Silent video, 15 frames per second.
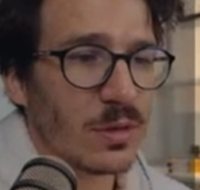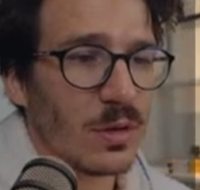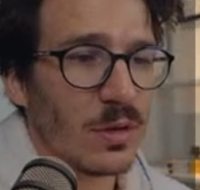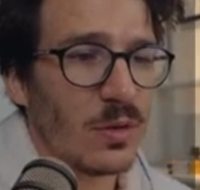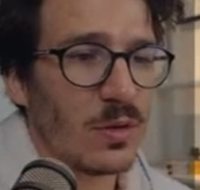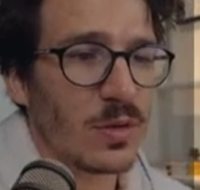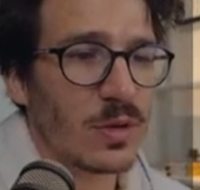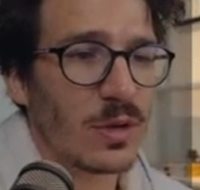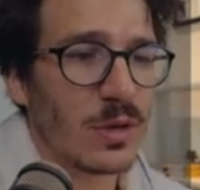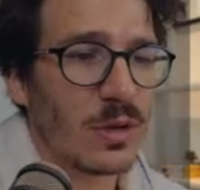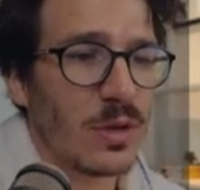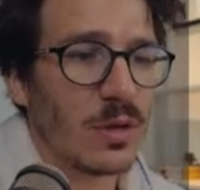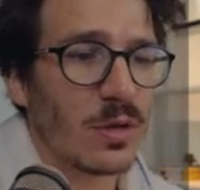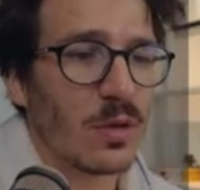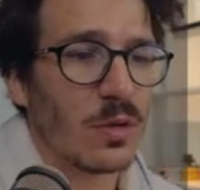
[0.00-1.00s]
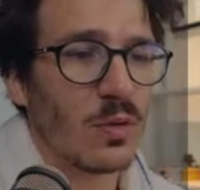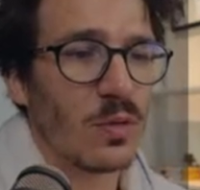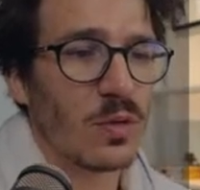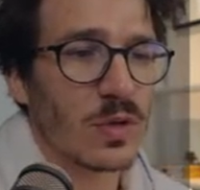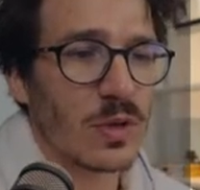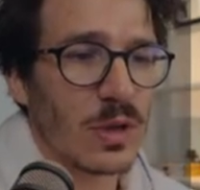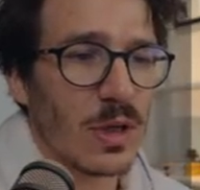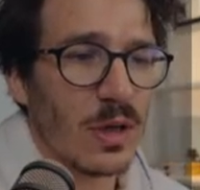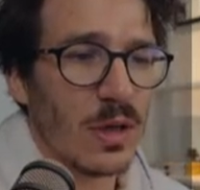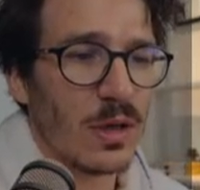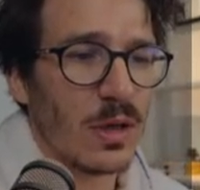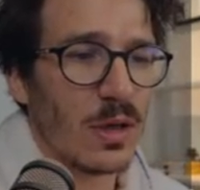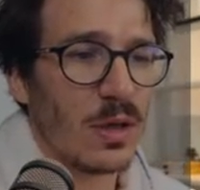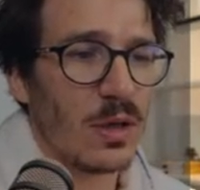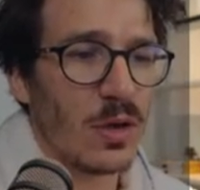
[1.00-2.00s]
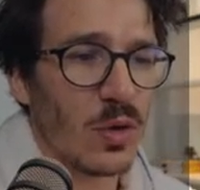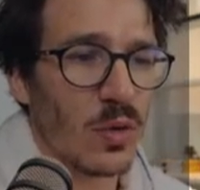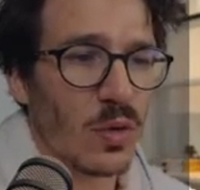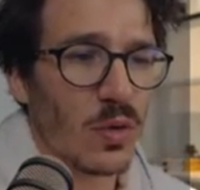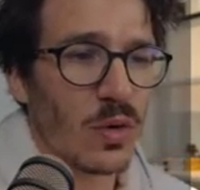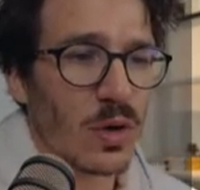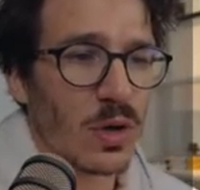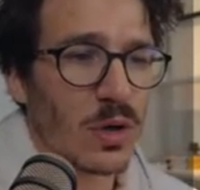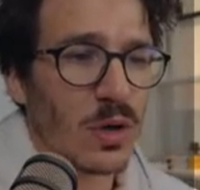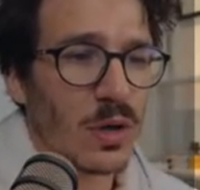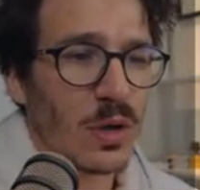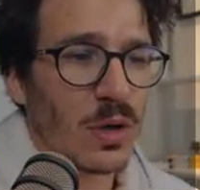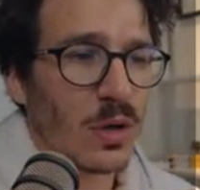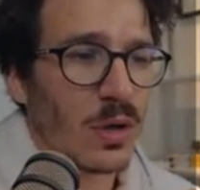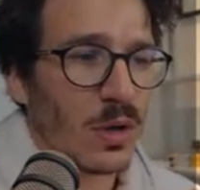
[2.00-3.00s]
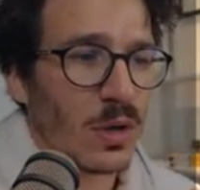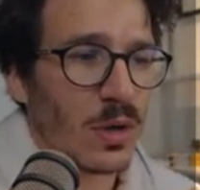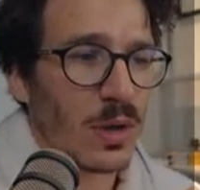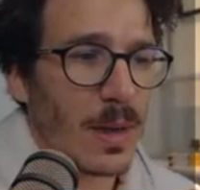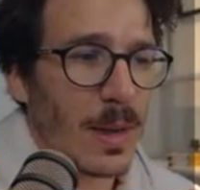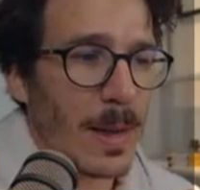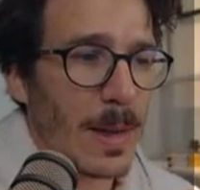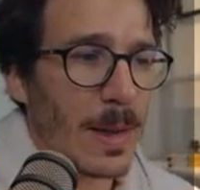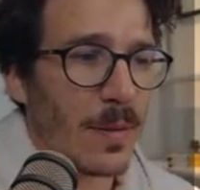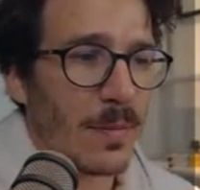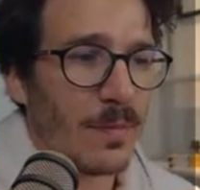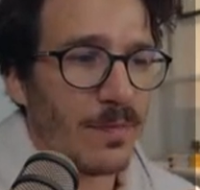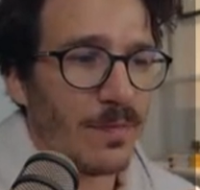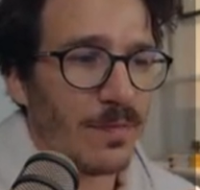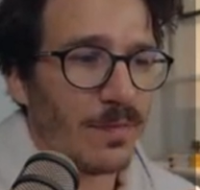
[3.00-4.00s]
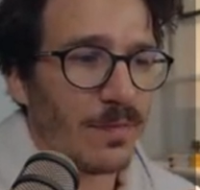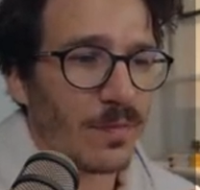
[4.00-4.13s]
Do you still need to stay in your um,